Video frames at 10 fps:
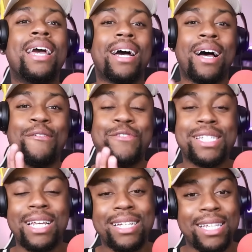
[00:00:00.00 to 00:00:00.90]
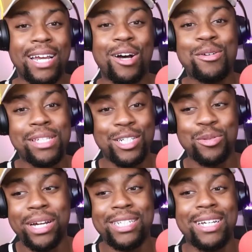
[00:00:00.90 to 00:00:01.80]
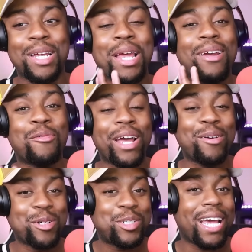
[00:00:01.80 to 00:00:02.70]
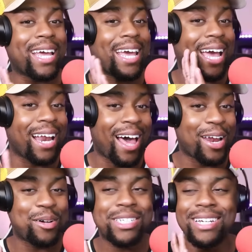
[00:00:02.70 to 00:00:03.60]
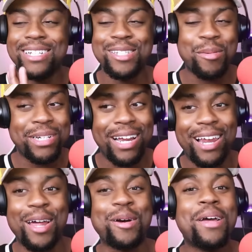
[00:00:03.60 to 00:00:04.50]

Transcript: facilitating the whole situation. Rainy Rucci, aka Lotto, she looks so much like Lotto.